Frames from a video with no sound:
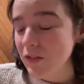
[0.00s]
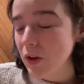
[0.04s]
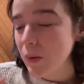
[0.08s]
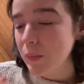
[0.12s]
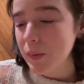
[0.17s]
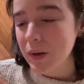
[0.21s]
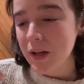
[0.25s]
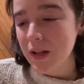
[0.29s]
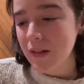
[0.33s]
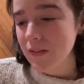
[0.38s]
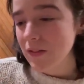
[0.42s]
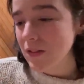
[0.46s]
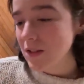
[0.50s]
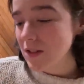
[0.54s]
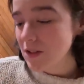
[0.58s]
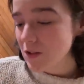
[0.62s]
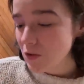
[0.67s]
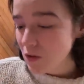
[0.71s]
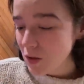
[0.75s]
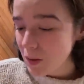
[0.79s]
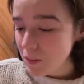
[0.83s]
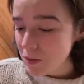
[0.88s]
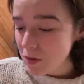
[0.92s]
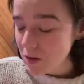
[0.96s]
I'll put it in the
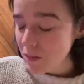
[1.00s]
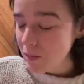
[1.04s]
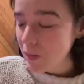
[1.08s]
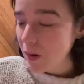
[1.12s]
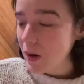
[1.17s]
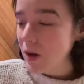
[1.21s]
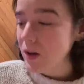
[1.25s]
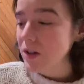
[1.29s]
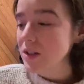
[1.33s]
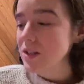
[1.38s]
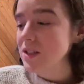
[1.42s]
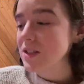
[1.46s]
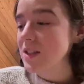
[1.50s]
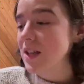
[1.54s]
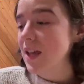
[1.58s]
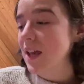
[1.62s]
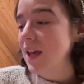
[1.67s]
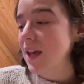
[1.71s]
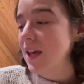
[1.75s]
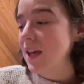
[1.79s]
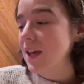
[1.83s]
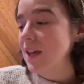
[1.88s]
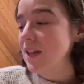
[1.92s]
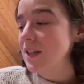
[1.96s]
description box
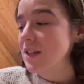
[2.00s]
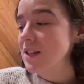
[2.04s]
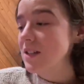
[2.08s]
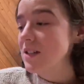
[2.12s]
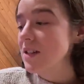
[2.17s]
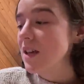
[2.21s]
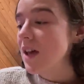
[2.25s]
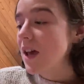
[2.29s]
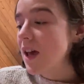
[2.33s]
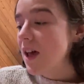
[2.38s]
and